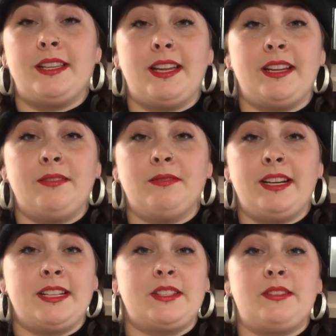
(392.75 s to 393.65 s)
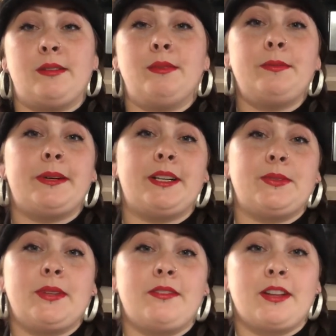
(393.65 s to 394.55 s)
Like right next to our blueberries,
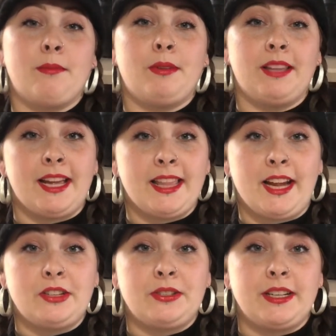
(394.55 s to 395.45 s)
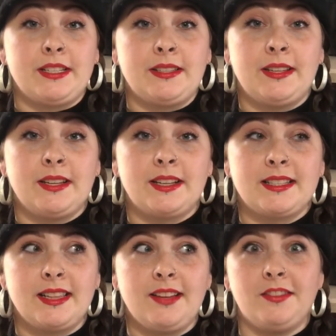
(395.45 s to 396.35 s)
we have a couple lilac trees, because
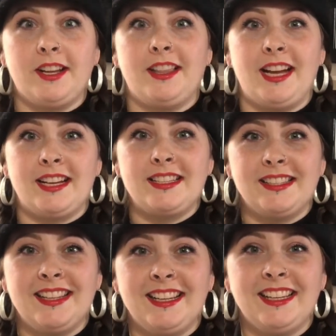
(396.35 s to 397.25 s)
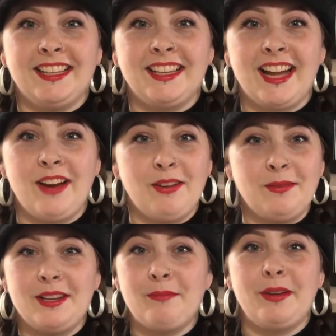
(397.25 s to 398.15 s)
I love lilacs. I want
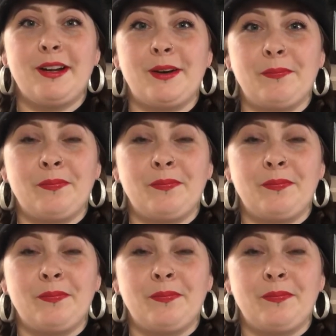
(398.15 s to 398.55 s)
them to get bigger.